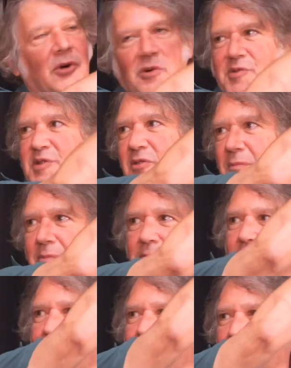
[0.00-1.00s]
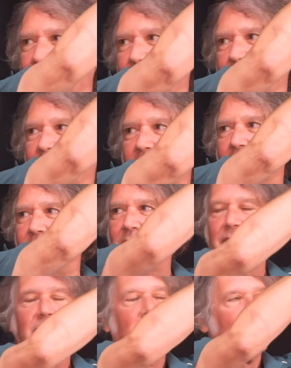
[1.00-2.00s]
poster, you know, on
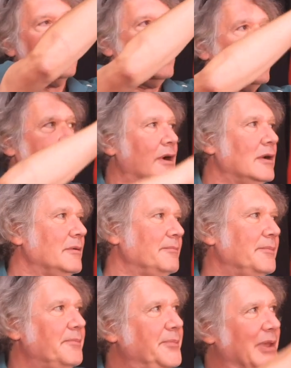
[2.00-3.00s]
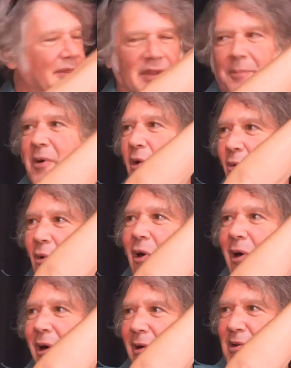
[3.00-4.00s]
a, a, pinned up on a
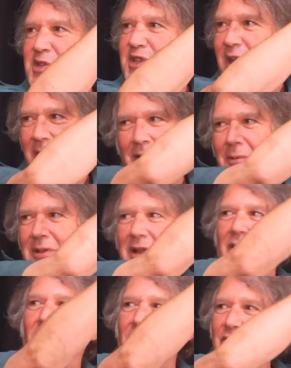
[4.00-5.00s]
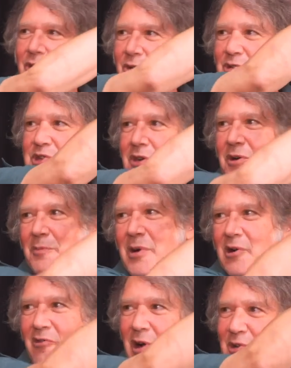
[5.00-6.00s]
wall saying, "Oh, you know, hardcore show,
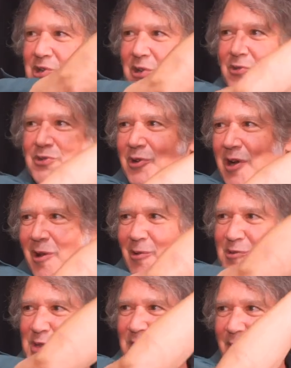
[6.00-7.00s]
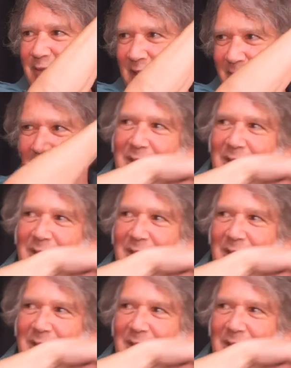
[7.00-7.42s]
punk rock show, two dollars here, five